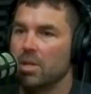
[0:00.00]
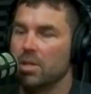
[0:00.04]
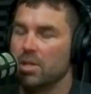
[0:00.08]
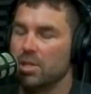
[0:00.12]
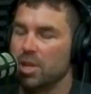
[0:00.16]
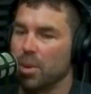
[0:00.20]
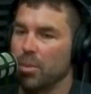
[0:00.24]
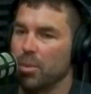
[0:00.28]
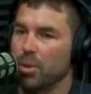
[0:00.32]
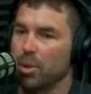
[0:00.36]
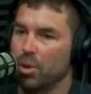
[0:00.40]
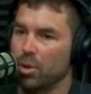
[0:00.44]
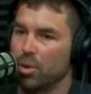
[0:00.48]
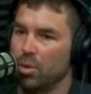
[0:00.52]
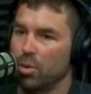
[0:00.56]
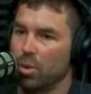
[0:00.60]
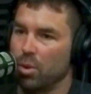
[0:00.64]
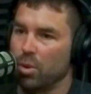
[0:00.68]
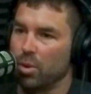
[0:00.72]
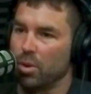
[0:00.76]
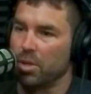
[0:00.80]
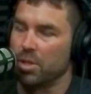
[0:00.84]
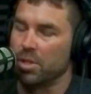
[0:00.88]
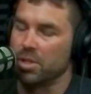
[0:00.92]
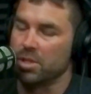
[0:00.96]
Some of the
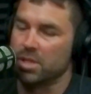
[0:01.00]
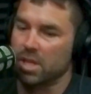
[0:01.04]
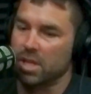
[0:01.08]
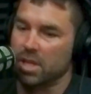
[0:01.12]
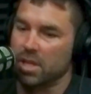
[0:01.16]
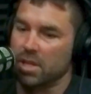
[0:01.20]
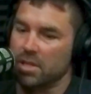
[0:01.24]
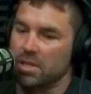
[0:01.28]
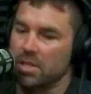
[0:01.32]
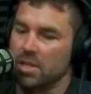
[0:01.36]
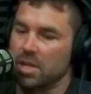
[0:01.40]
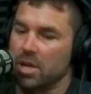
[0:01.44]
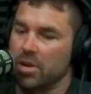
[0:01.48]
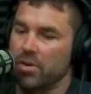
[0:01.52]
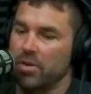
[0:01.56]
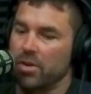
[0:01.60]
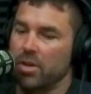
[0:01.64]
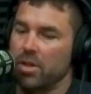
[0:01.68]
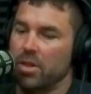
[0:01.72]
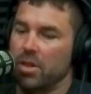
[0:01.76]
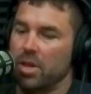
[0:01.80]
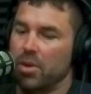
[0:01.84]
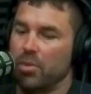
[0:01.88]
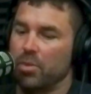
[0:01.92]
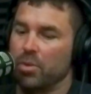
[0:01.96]
quarries in this
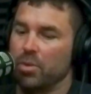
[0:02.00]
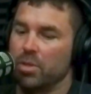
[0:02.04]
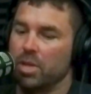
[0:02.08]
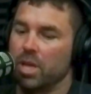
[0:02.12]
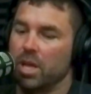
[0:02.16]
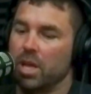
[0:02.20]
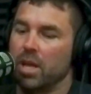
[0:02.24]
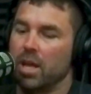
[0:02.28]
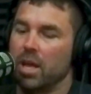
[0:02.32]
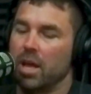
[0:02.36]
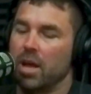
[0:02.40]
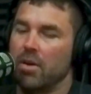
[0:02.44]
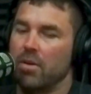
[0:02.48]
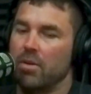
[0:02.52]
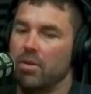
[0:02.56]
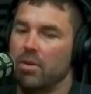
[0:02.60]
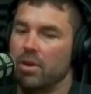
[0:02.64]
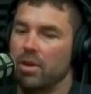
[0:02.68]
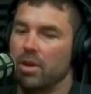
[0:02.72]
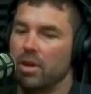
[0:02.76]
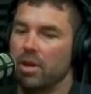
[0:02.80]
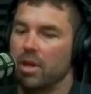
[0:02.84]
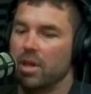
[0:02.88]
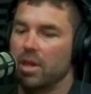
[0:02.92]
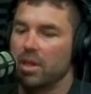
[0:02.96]
area, they will take
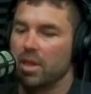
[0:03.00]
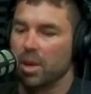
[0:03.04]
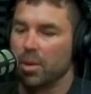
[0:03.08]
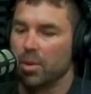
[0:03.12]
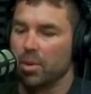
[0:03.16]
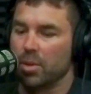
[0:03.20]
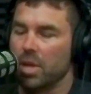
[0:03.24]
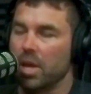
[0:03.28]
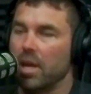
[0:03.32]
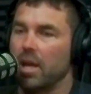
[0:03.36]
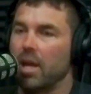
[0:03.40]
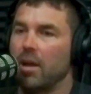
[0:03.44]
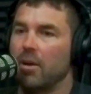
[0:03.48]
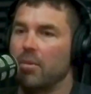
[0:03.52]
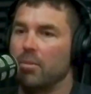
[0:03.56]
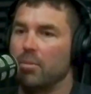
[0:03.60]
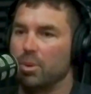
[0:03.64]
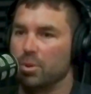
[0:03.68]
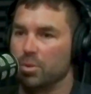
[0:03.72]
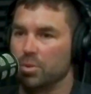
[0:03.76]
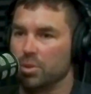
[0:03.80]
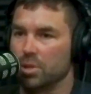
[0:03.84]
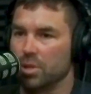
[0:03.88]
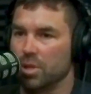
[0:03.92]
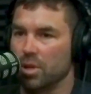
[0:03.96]
out
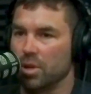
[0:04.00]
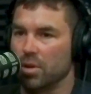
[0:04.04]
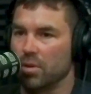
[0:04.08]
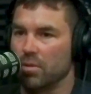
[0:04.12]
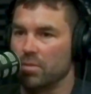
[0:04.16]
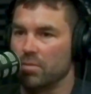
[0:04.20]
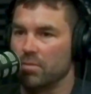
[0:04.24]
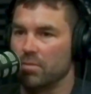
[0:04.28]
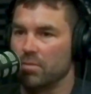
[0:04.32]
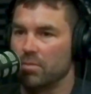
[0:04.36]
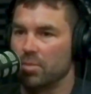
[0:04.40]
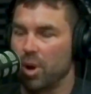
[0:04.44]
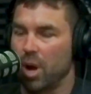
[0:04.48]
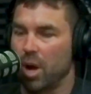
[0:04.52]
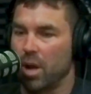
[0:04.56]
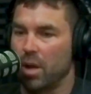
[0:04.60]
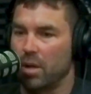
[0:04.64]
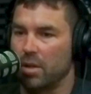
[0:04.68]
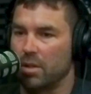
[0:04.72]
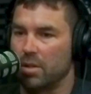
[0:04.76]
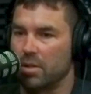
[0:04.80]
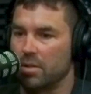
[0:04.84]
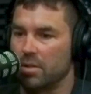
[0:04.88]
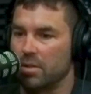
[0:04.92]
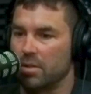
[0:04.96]
bluestone
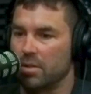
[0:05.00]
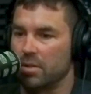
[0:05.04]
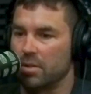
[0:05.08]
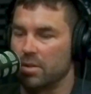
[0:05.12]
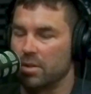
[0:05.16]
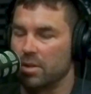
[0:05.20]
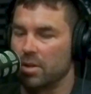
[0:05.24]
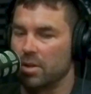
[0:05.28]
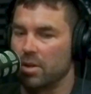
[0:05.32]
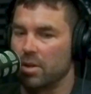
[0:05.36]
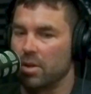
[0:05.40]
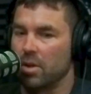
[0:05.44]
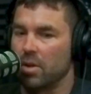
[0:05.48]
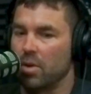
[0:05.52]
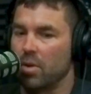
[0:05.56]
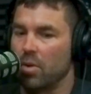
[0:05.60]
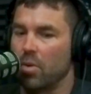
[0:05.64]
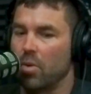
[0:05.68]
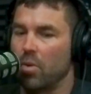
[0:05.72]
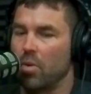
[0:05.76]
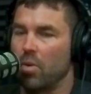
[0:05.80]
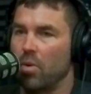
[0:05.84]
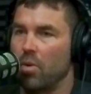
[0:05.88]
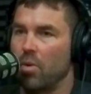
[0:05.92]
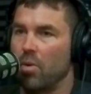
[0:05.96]
products
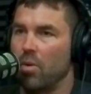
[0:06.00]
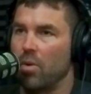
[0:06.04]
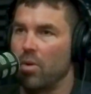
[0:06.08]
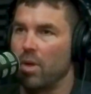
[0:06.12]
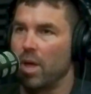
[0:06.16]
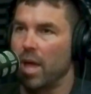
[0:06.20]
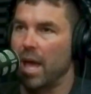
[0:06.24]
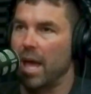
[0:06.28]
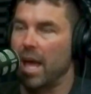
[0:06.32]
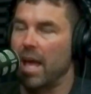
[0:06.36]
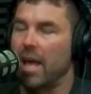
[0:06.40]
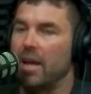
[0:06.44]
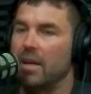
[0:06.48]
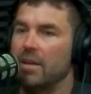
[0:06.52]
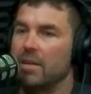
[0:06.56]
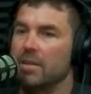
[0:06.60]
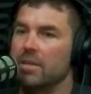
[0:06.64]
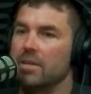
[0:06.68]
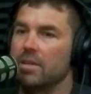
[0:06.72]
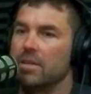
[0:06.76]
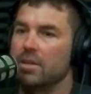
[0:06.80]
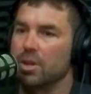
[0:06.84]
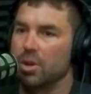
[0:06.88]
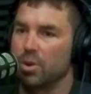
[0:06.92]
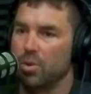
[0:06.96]

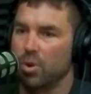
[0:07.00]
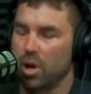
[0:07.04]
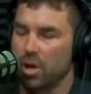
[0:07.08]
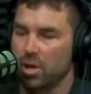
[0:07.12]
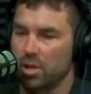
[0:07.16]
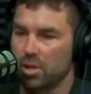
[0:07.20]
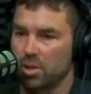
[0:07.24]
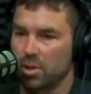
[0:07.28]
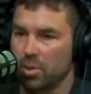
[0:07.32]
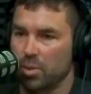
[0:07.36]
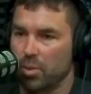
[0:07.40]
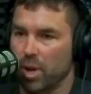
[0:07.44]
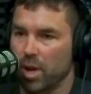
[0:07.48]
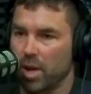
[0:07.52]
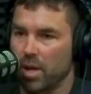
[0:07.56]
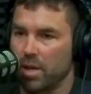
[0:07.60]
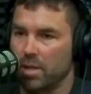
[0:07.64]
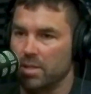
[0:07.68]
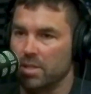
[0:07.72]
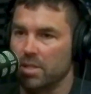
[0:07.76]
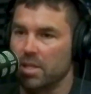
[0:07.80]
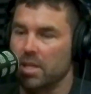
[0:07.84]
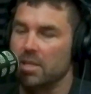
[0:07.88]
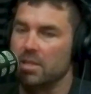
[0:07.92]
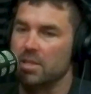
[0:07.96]
and crush the
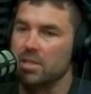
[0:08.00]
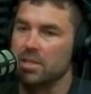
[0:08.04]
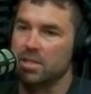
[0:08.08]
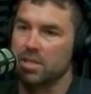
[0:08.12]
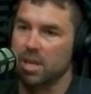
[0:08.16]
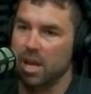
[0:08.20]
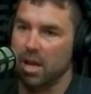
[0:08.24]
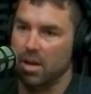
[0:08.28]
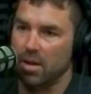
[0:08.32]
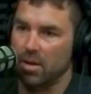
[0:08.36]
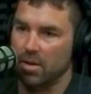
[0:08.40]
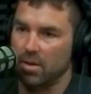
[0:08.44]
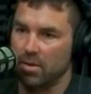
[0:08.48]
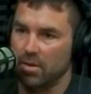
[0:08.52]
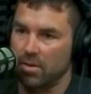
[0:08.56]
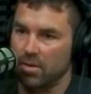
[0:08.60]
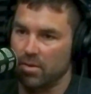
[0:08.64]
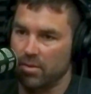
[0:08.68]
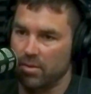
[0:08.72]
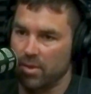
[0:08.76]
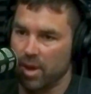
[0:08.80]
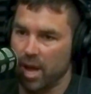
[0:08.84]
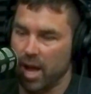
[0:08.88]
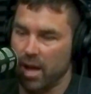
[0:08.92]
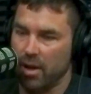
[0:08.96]
waste and sell
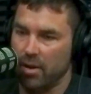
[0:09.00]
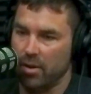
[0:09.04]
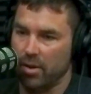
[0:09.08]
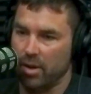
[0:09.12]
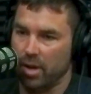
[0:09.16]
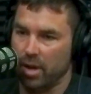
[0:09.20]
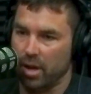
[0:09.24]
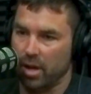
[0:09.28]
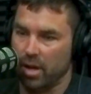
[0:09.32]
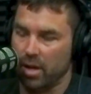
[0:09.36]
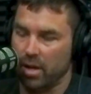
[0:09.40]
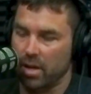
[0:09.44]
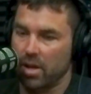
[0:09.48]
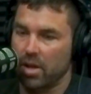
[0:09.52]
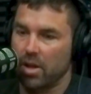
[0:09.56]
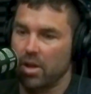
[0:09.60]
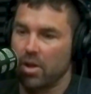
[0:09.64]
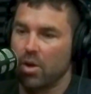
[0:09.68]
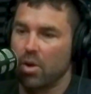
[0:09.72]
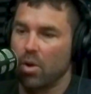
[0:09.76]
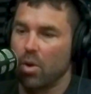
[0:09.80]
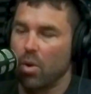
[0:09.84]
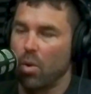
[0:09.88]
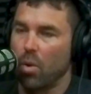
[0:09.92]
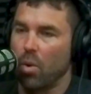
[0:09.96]
aggregate,
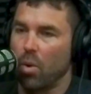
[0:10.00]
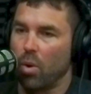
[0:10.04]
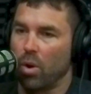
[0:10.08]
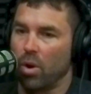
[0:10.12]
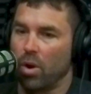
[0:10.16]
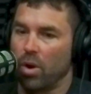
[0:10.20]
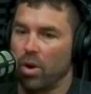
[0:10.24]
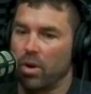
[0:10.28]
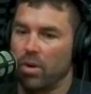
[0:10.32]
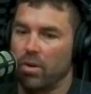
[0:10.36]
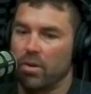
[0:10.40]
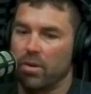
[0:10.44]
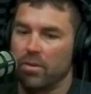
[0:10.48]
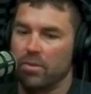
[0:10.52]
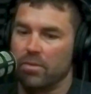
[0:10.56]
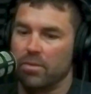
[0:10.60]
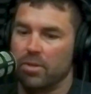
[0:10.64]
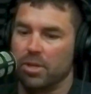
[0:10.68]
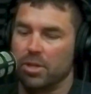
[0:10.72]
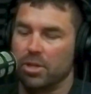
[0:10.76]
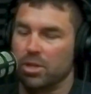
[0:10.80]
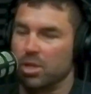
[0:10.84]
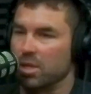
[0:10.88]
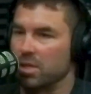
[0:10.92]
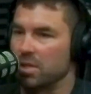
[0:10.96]
or
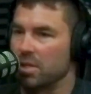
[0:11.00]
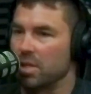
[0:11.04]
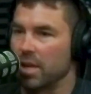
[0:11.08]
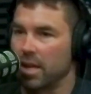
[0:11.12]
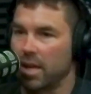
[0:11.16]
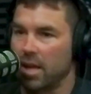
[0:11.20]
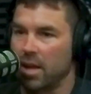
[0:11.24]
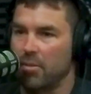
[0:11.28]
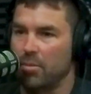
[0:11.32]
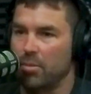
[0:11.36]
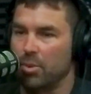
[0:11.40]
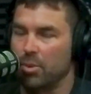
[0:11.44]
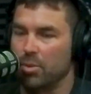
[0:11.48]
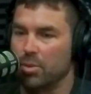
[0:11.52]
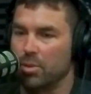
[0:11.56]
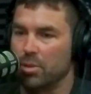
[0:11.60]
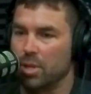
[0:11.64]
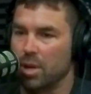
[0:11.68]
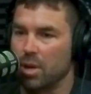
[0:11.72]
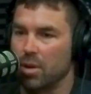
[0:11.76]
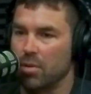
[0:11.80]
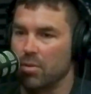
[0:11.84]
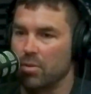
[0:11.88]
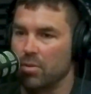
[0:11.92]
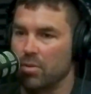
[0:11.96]
they just take out
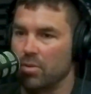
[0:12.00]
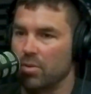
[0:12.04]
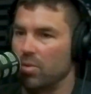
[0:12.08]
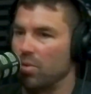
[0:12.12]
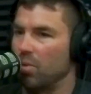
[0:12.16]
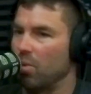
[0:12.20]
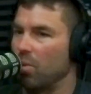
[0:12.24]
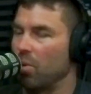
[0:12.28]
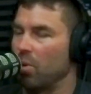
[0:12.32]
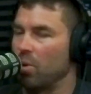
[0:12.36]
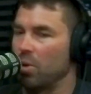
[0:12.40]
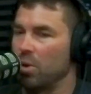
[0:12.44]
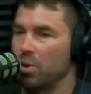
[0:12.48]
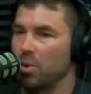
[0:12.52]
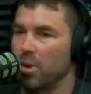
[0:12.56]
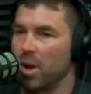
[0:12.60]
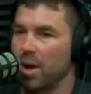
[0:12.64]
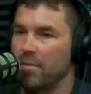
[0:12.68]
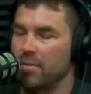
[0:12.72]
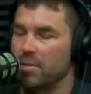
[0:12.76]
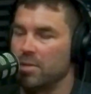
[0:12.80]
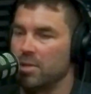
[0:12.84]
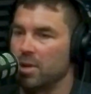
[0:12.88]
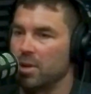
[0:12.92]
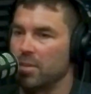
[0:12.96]
bluestone, or you
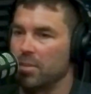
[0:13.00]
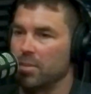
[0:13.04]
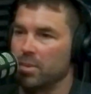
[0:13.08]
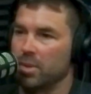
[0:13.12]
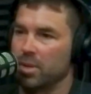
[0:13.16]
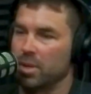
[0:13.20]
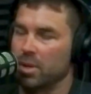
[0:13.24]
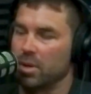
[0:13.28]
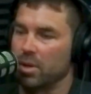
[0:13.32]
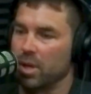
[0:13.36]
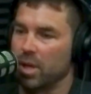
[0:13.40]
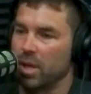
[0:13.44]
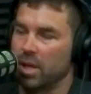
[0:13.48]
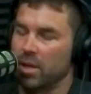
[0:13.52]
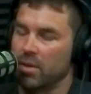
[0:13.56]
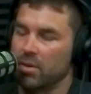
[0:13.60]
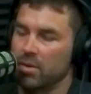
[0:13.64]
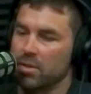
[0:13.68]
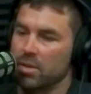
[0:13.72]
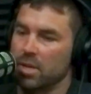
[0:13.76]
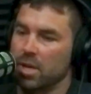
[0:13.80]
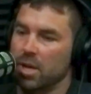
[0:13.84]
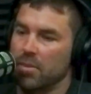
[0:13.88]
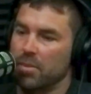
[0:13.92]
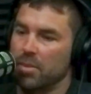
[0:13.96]
have some, like
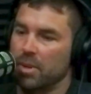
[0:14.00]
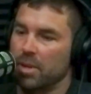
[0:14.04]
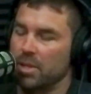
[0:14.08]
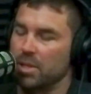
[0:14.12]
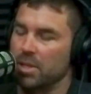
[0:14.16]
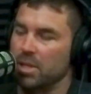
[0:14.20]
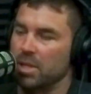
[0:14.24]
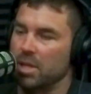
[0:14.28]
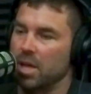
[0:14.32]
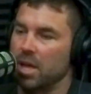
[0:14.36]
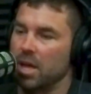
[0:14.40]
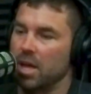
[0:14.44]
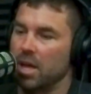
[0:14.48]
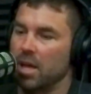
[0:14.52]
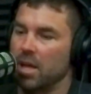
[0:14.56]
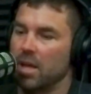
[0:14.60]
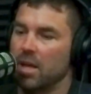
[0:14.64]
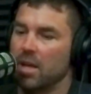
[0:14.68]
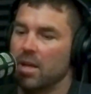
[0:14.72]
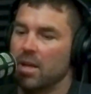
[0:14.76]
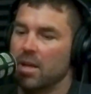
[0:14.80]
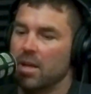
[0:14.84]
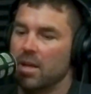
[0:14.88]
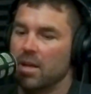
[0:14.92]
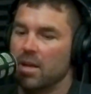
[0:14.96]
Hilltop or H&K,
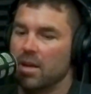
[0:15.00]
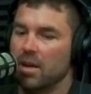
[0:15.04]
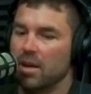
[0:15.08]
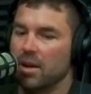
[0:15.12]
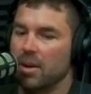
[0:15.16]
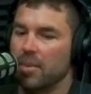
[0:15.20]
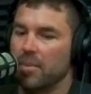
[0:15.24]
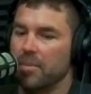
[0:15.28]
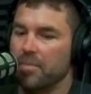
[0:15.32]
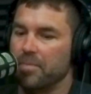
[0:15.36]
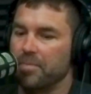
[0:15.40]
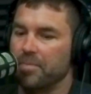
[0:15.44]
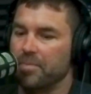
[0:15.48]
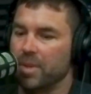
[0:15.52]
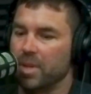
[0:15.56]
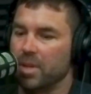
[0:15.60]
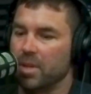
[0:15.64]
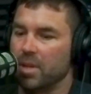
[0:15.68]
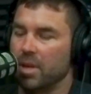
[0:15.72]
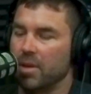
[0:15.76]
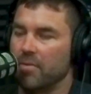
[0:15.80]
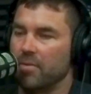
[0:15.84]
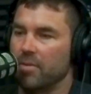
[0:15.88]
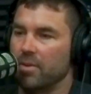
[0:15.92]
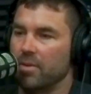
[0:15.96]

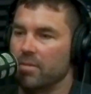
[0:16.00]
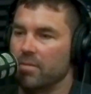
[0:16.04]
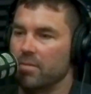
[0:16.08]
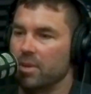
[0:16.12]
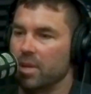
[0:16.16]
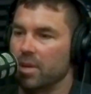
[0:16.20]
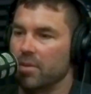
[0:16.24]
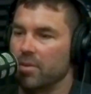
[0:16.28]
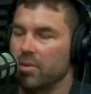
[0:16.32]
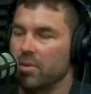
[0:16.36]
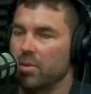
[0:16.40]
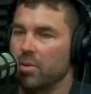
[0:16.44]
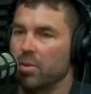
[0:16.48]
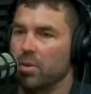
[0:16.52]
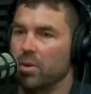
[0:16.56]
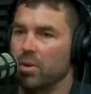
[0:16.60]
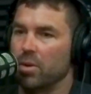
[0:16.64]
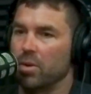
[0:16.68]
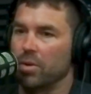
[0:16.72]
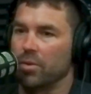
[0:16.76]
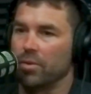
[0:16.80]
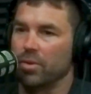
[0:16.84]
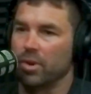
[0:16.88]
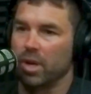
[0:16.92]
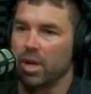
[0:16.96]
they have a
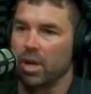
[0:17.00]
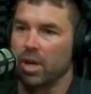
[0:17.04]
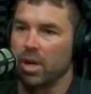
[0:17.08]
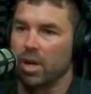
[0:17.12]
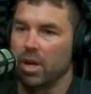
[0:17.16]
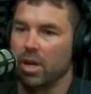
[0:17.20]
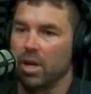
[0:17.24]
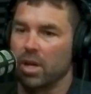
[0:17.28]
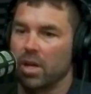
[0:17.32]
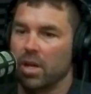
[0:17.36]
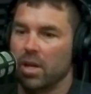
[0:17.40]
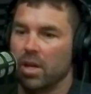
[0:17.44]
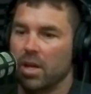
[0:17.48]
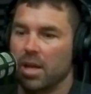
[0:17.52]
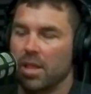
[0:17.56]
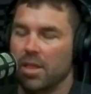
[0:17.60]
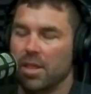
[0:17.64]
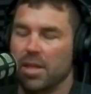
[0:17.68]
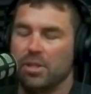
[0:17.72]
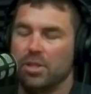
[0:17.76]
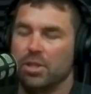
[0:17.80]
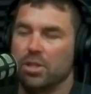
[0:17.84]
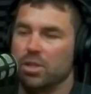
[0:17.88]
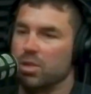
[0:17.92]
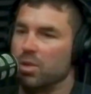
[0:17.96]
quarry over here,
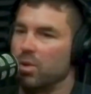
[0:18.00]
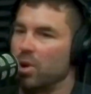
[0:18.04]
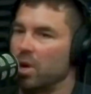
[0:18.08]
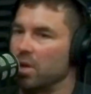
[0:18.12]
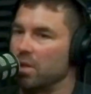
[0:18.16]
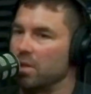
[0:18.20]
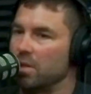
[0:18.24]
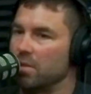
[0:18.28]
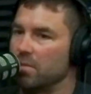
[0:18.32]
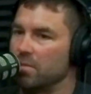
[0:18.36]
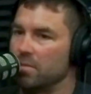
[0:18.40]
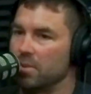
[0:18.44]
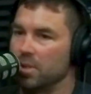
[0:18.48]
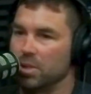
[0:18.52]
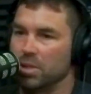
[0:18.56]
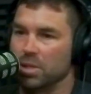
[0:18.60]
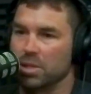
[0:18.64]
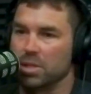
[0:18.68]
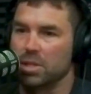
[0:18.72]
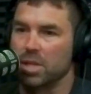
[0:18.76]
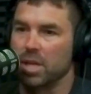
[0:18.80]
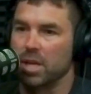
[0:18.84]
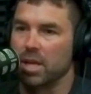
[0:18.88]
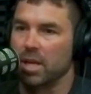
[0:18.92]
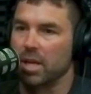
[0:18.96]
and they just crush. They
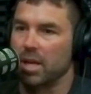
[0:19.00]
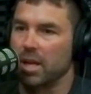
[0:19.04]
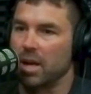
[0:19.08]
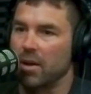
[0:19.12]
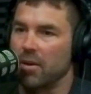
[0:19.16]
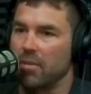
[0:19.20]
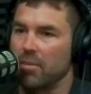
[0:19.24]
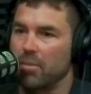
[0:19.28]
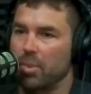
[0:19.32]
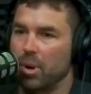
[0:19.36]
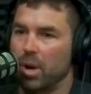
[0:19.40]
just take it out.